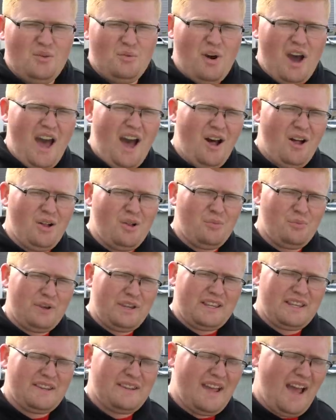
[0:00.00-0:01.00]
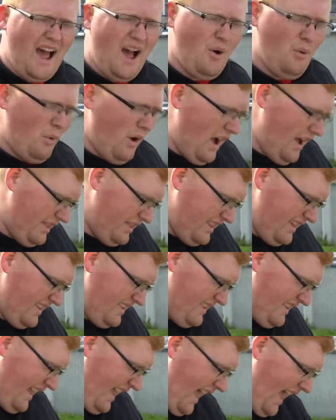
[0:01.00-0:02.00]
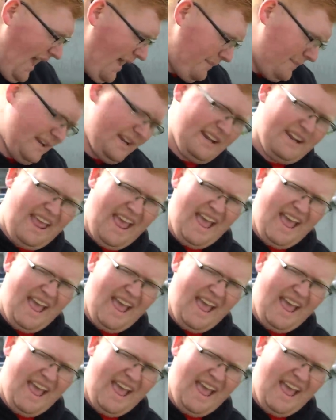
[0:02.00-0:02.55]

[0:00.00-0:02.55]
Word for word: Well, we did not want this to happen and